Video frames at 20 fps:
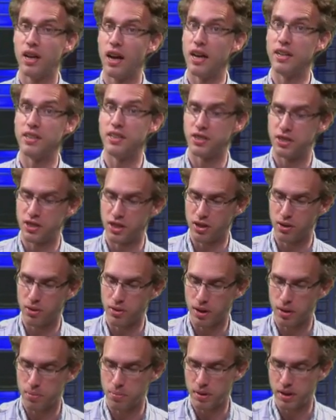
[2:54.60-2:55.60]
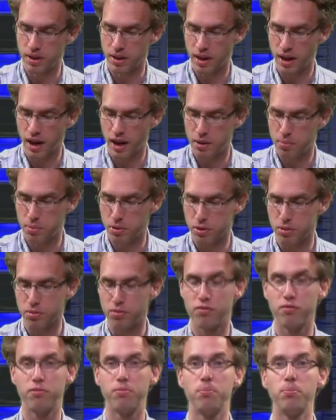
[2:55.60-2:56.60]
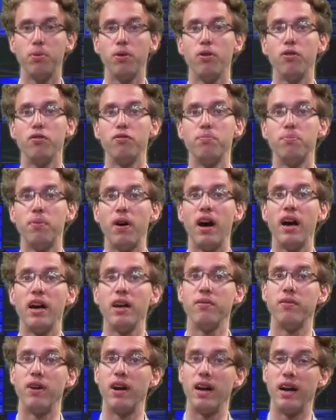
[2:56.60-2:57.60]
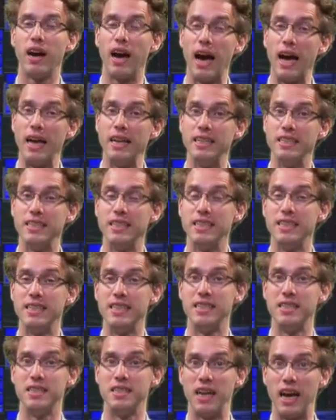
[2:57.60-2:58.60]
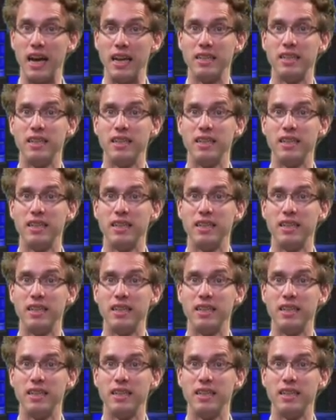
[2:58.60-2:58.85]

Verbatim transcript: and Z0 can be any mod of, of pi where n is in Z.